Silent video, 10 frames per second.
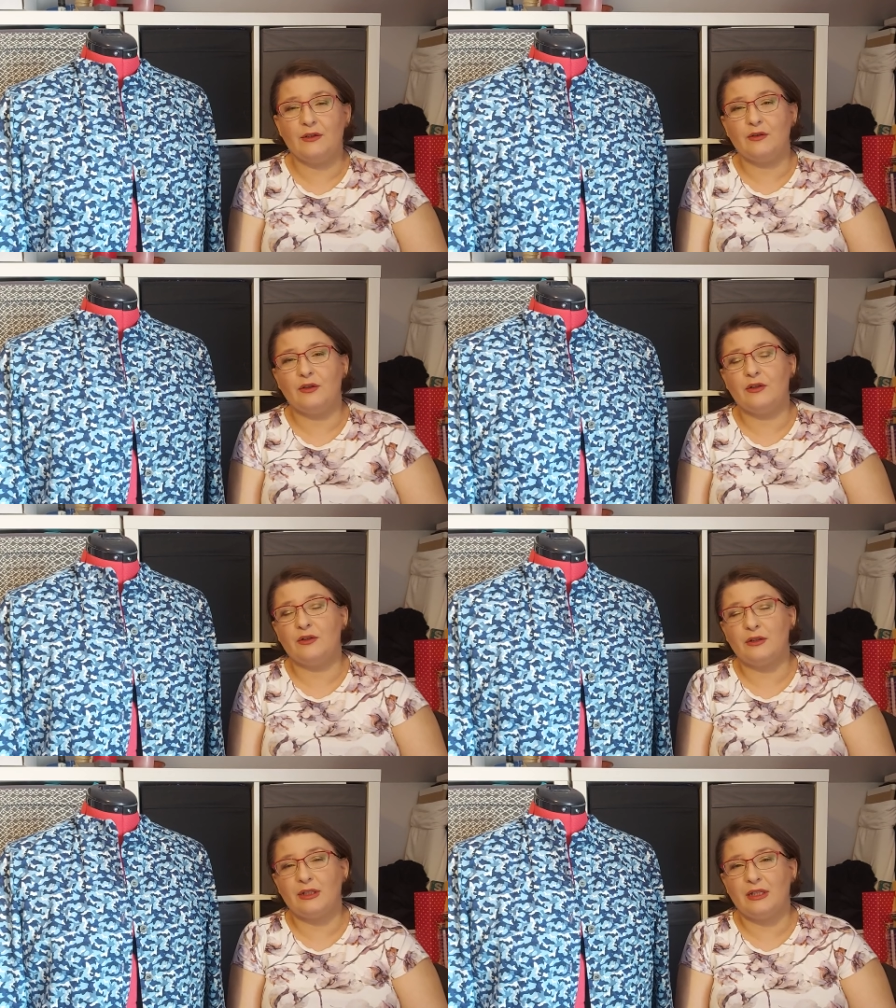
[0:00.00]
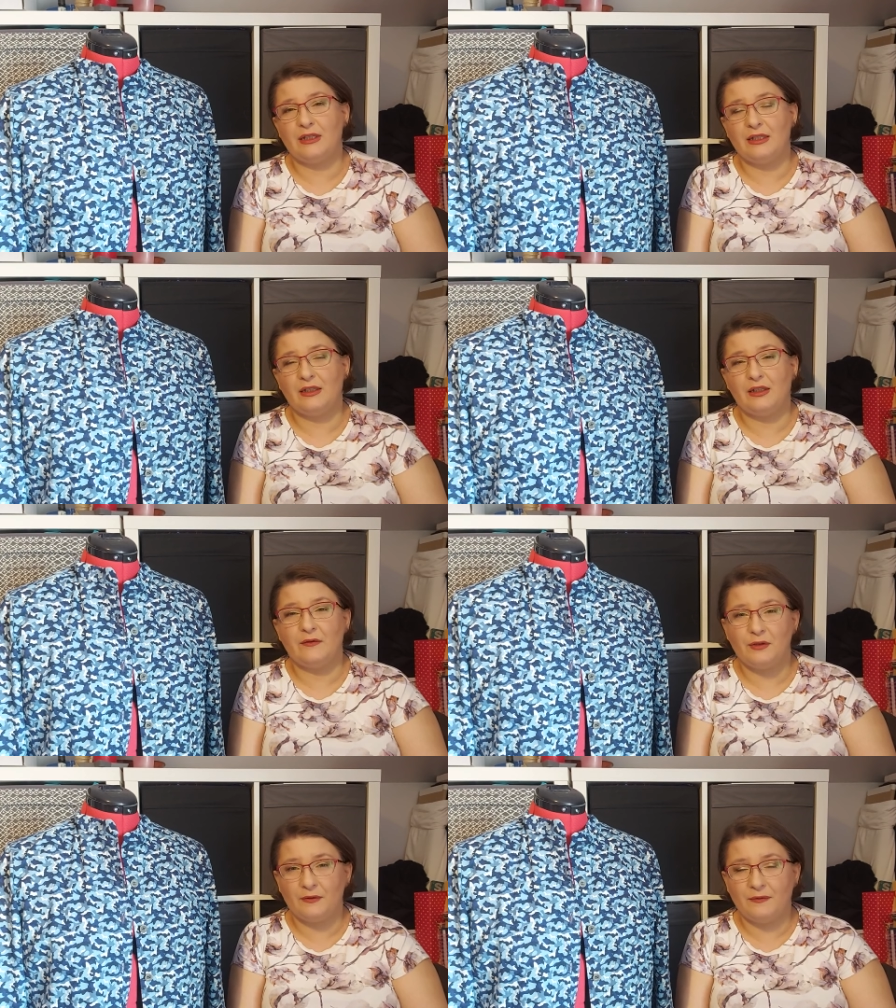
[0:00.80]
though doctor said that
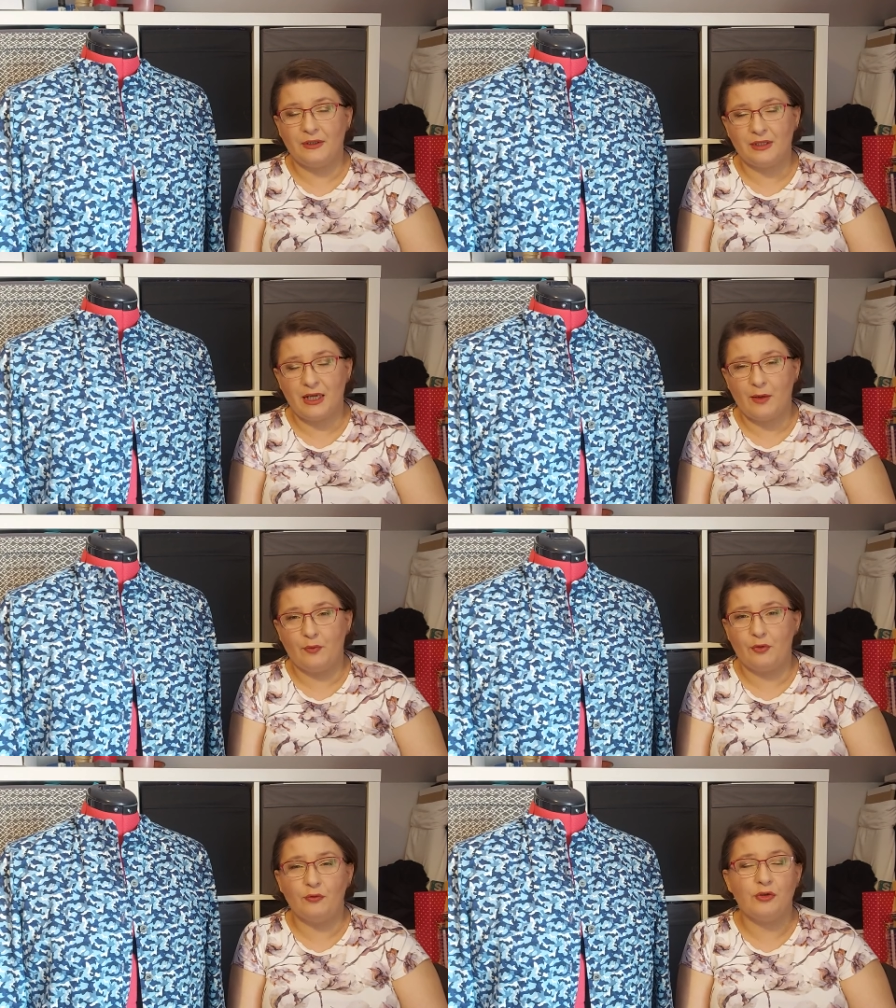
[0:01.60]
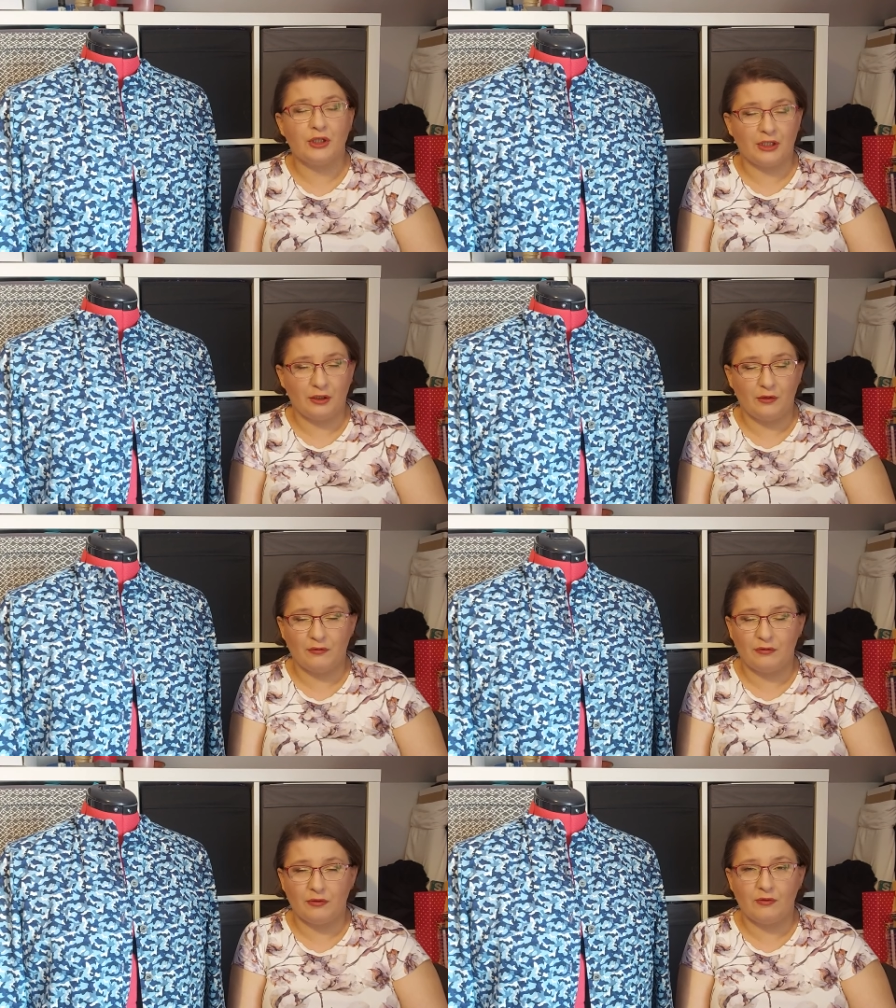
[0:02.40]
if she feels up to, she can go
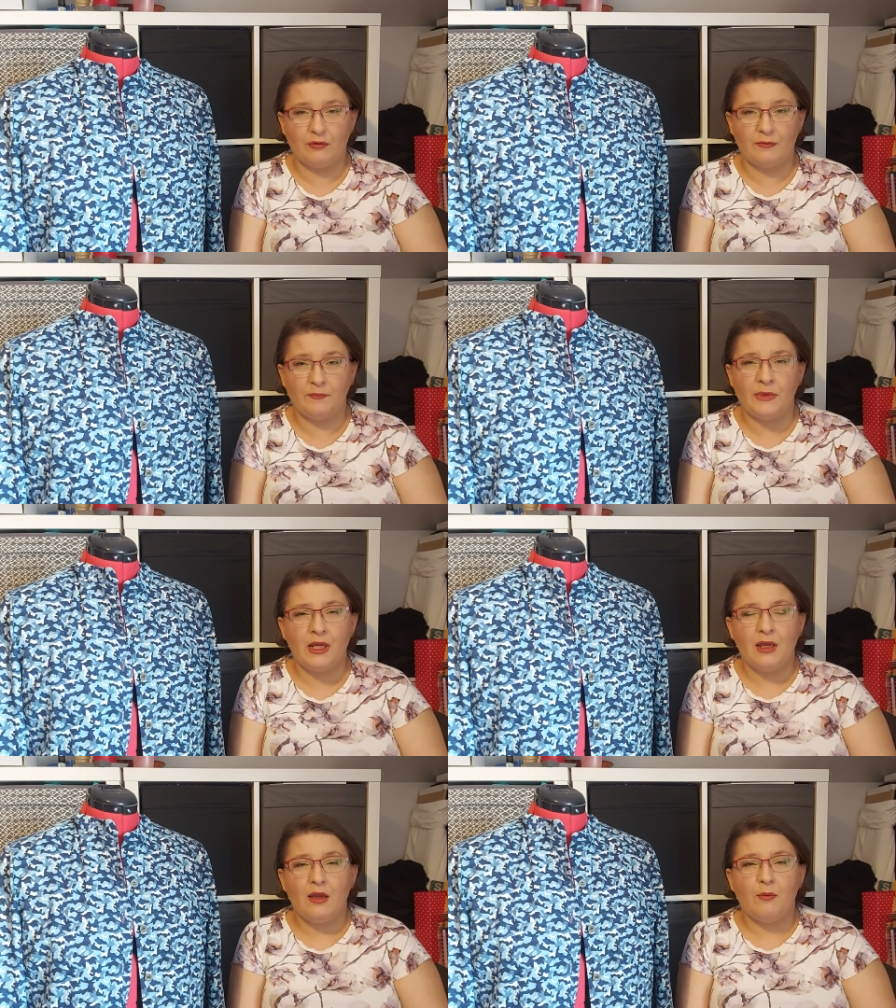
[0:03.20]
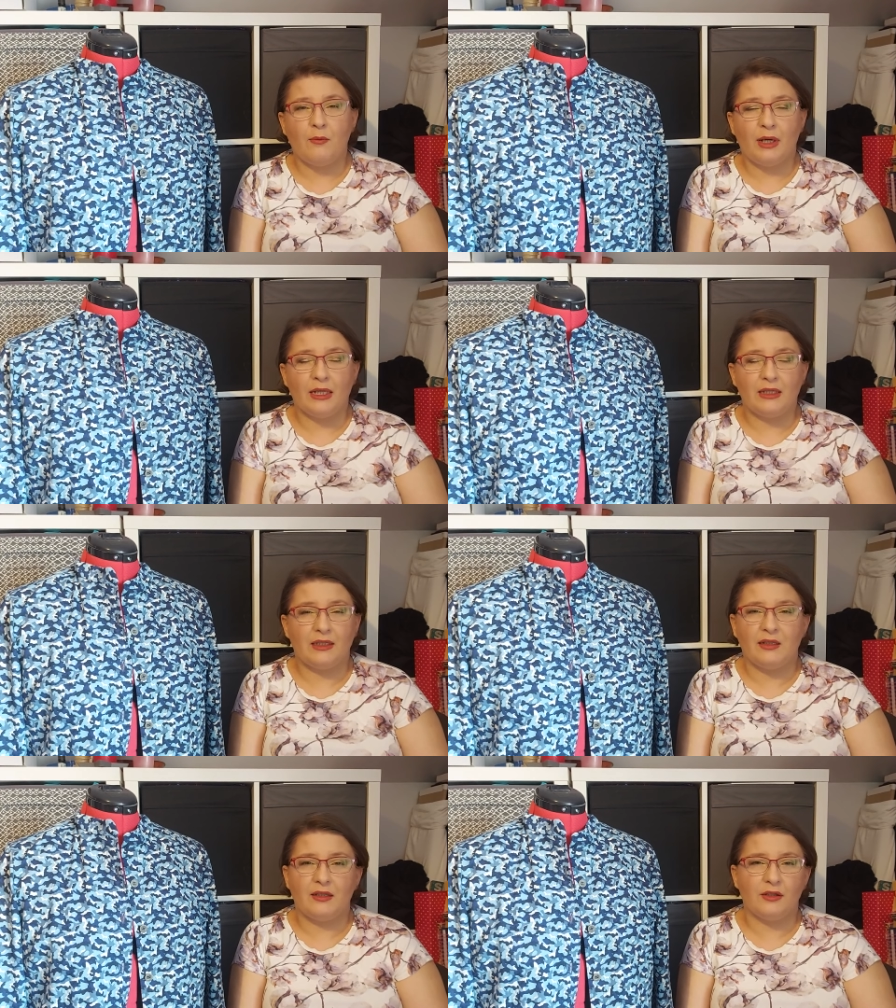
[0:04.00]
to school but
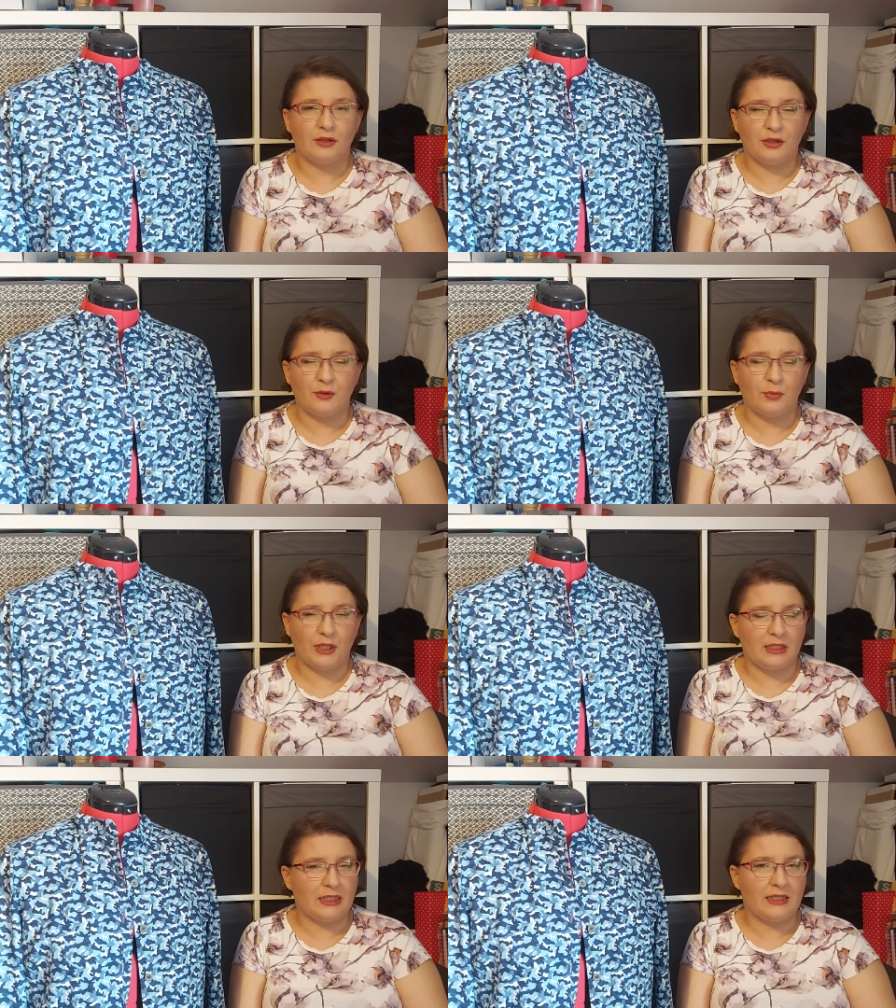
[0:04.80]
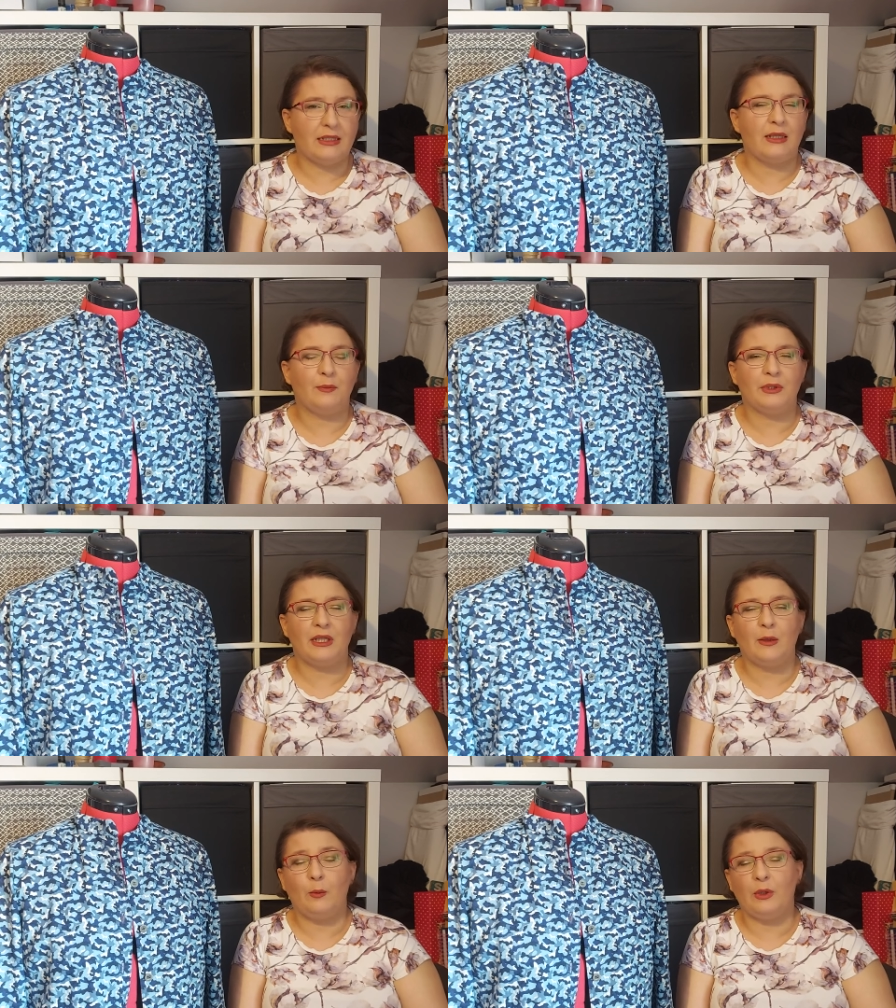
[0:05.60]
she barely slept
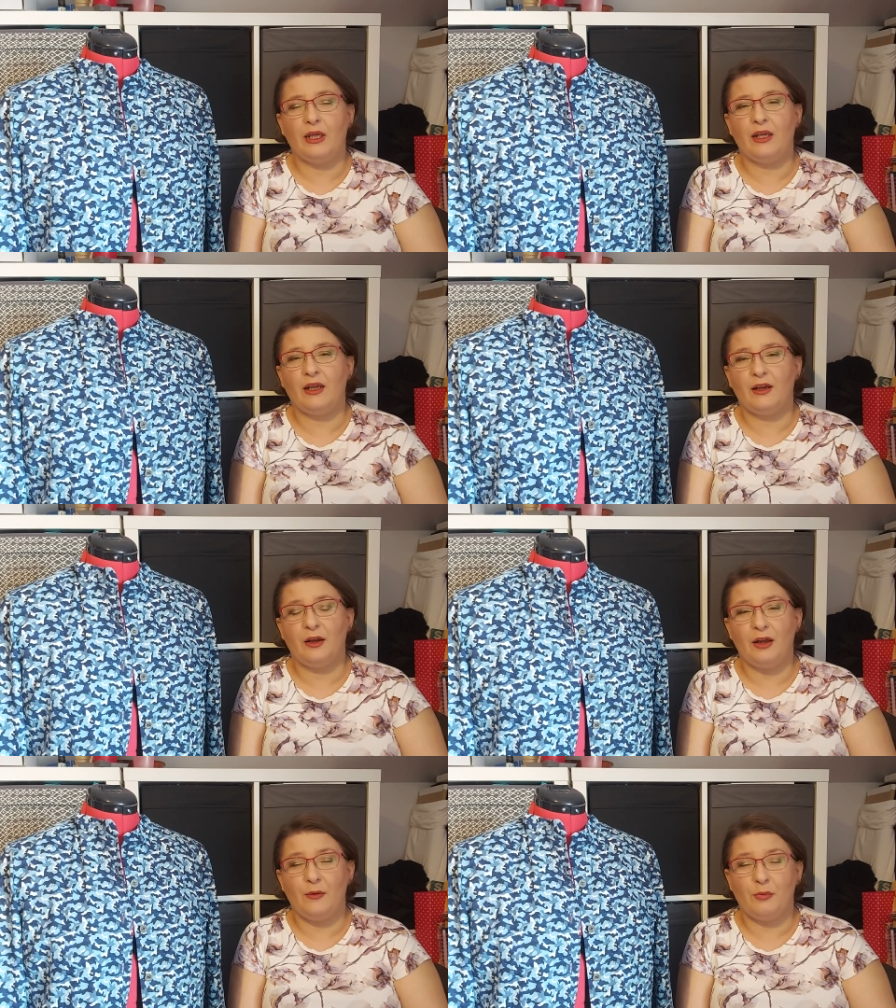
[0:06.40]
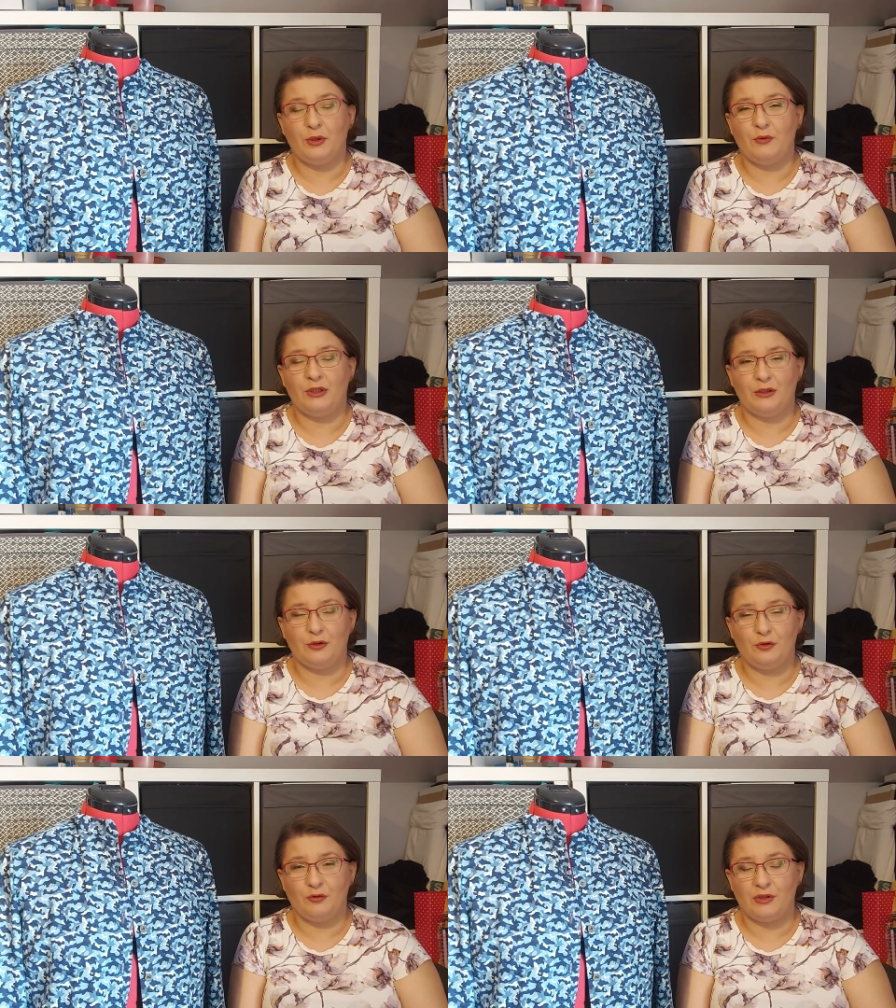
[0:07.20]
a wink uh, between
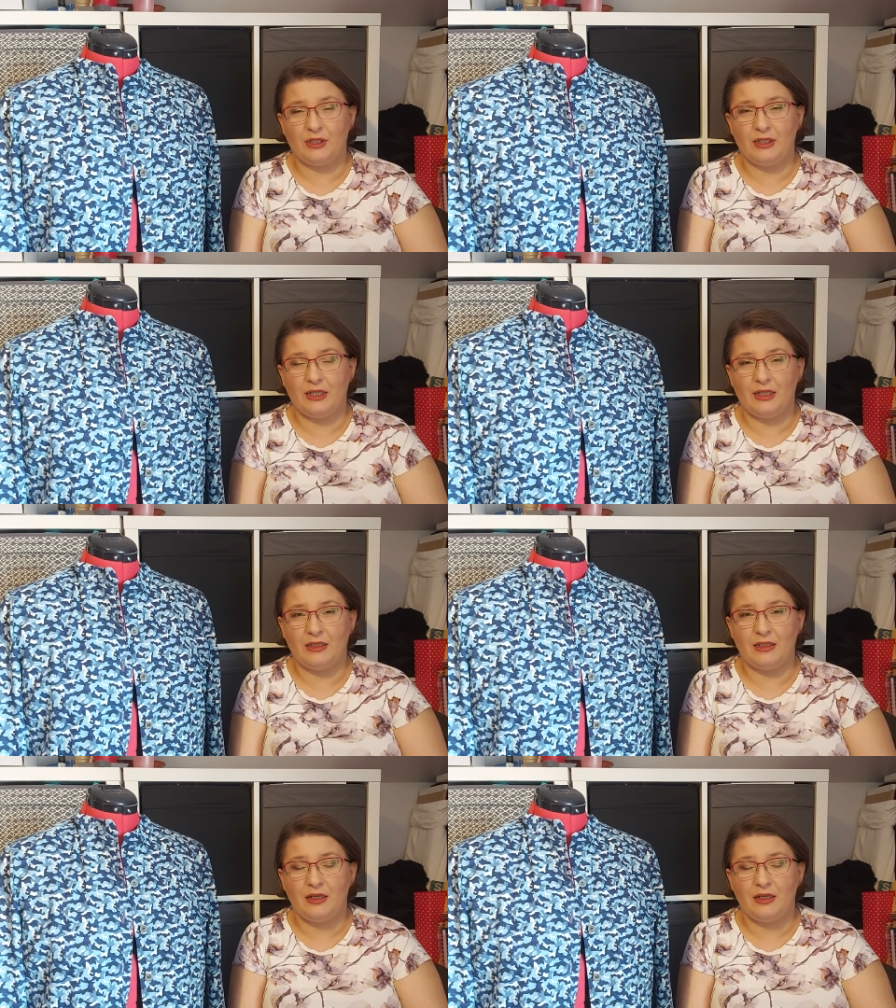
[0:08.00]
Tuesday night